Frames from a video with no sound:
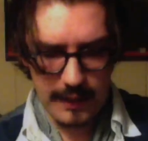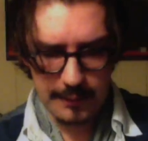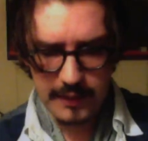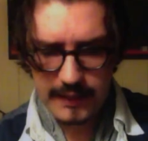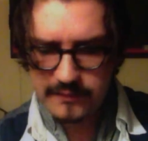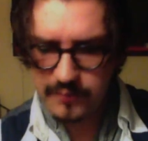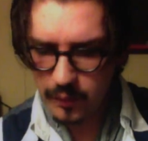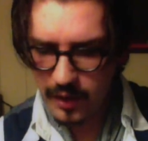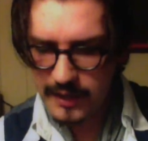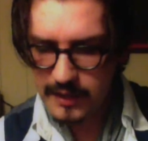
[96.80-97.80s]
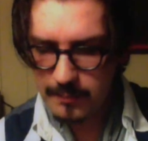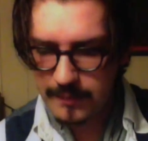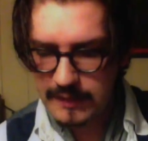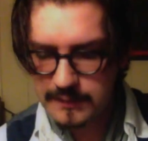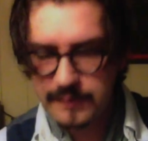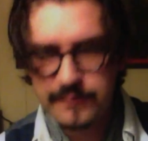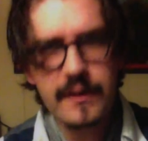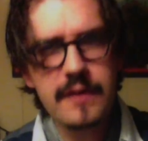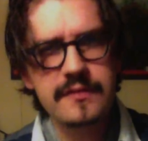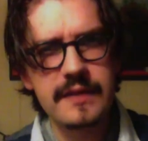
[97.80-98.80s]
going to get to why in a minute, but
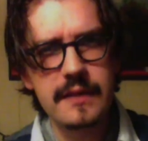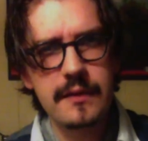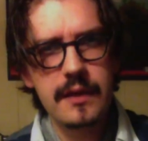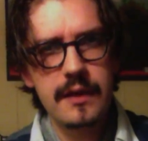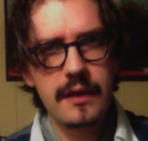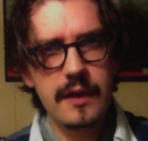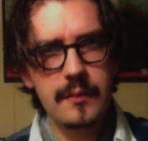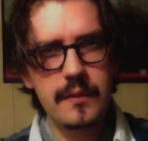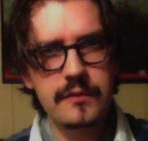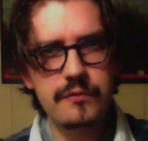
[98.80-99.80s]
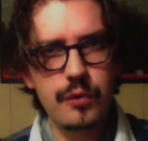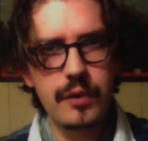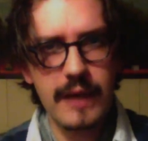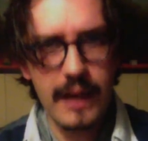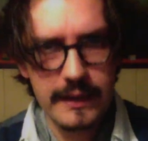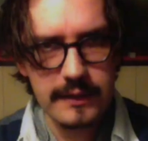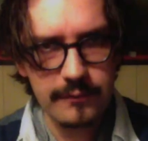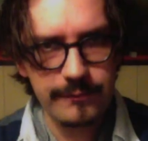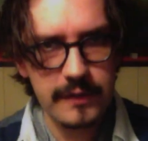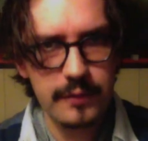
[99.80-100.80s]
firstly, I'm going to draw a lion
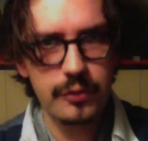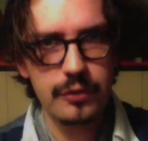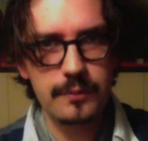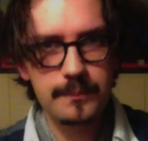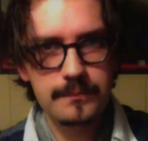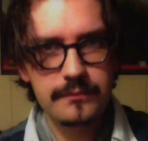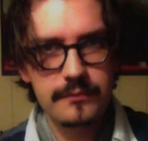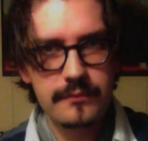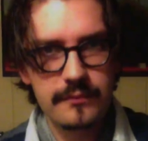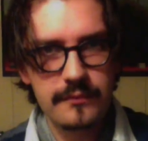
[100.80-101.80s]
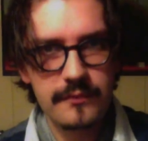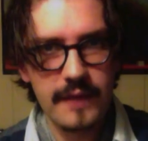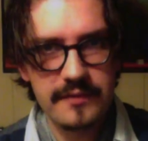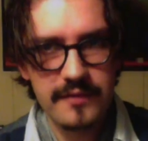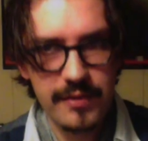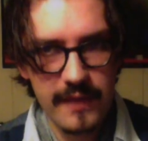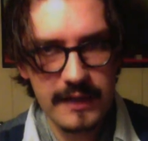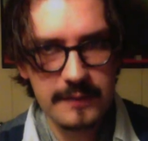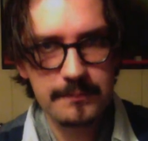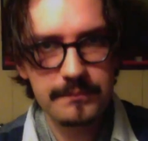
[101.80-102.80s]
for you all. That's a
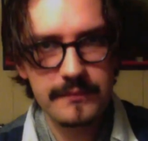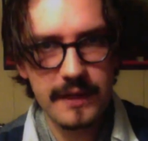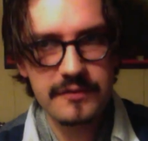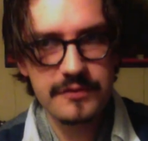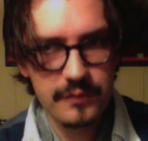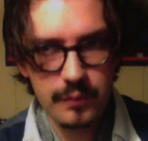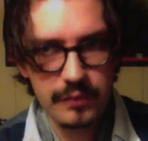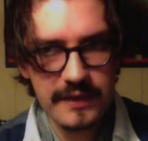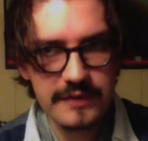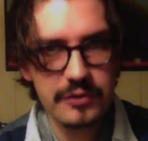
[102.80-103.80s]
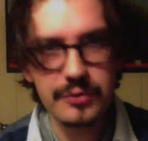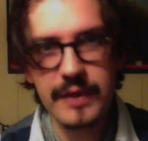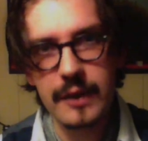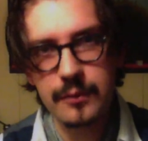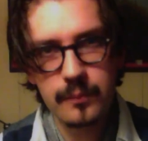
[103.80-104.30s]
thing. That's just what I do now.